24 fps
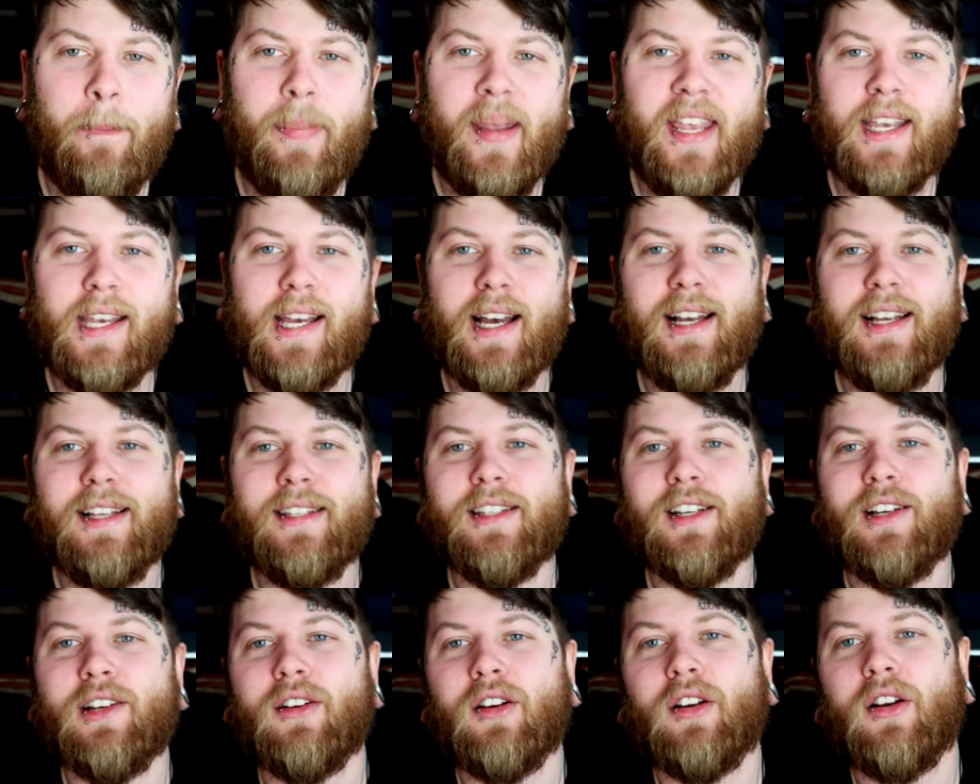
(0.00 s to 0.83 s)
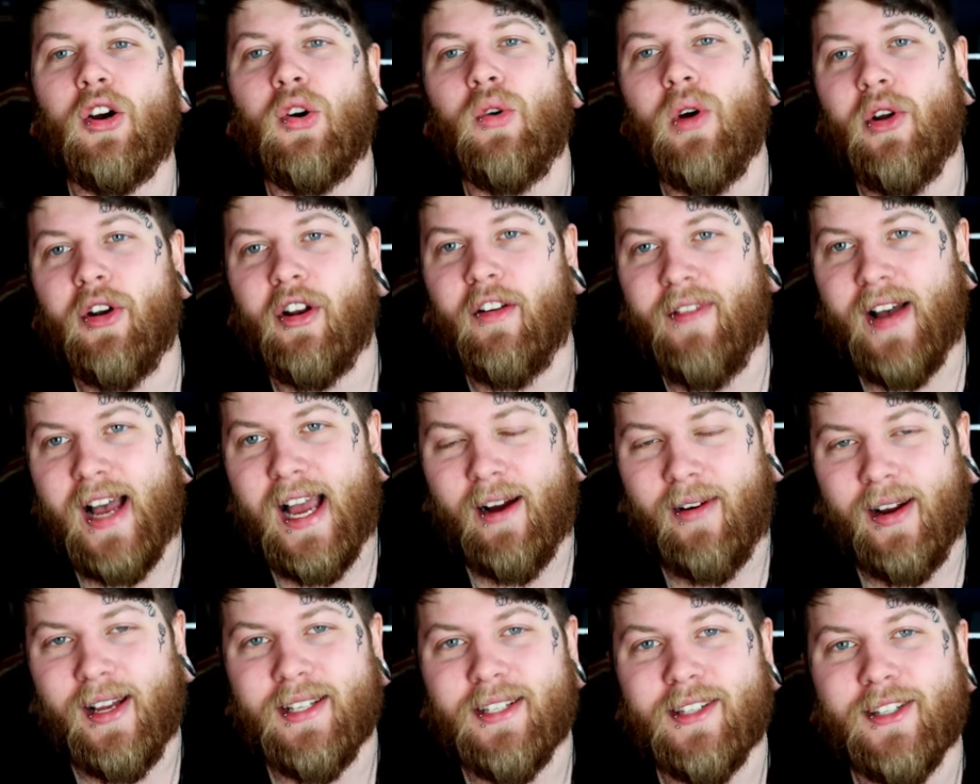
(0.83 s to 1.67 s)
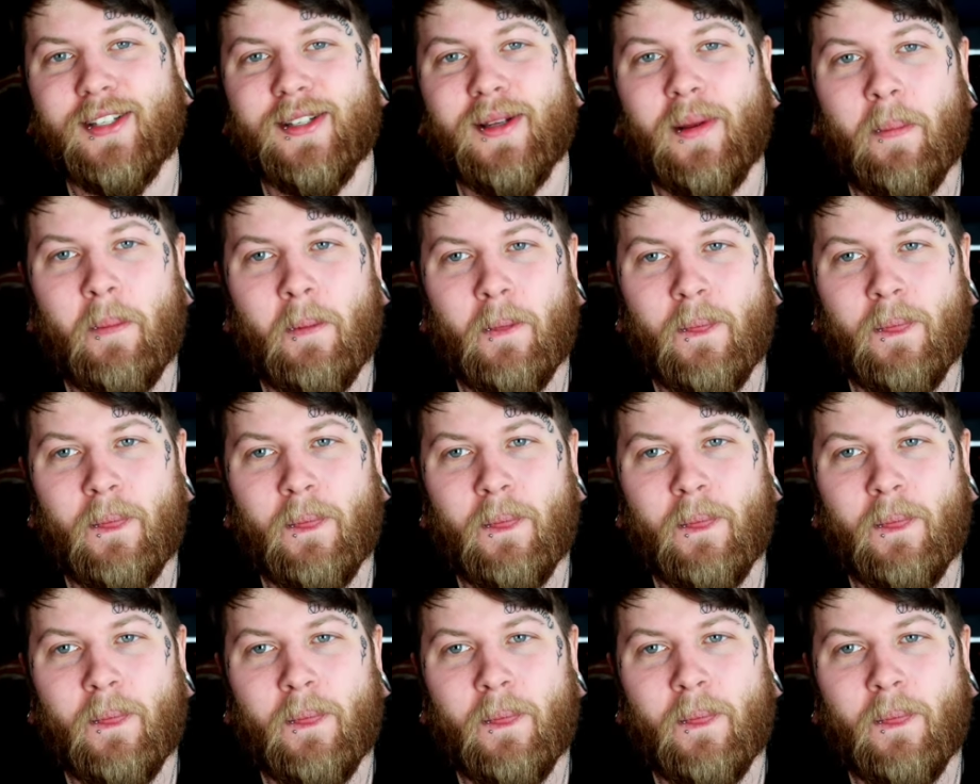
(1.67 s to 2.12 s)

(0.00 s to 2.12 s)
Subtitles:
Because coronavirus.